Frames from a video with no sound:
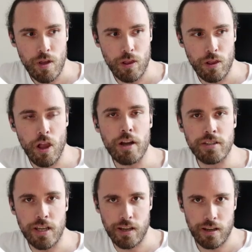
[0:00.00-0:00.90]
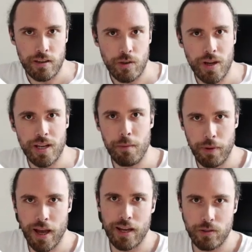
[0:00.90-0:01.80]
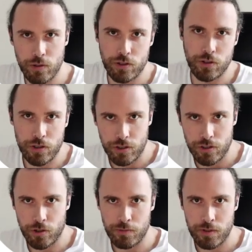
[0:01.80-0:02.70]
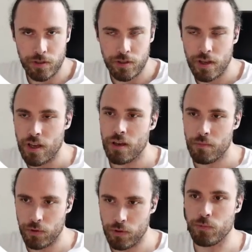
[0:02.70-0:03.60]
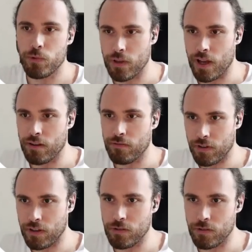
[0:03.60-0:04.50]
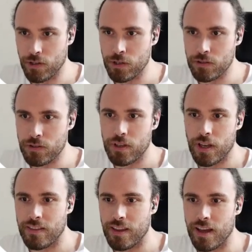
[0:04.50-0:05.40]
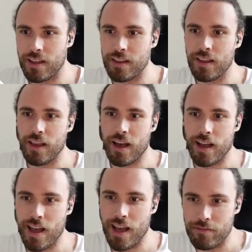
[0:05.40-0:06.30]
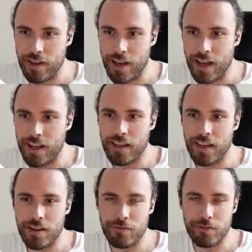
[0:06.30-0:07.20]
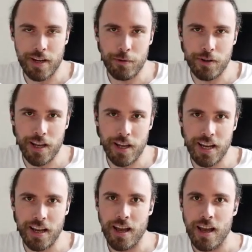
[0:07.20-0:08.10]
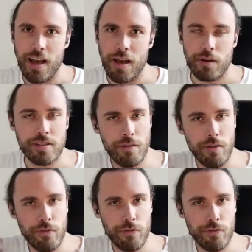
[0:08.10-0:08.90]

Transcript: logic you can apply to your search terms, but we'll dive into those. And then I have a heading here for demo data, because I have a